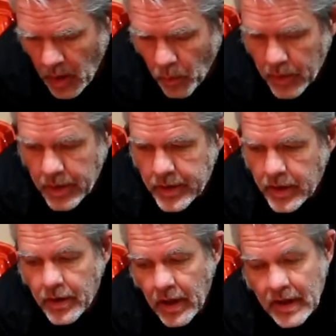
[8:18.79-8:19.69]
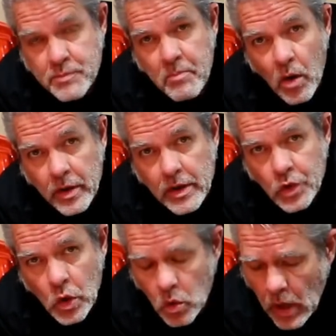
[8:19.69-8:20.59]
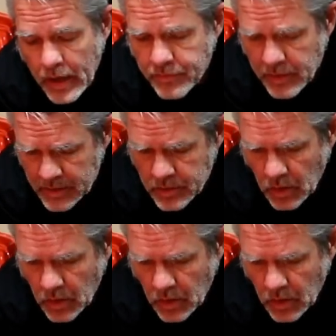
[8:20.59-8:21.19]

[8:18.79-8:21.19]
We're going to get a nice pokey tool like this.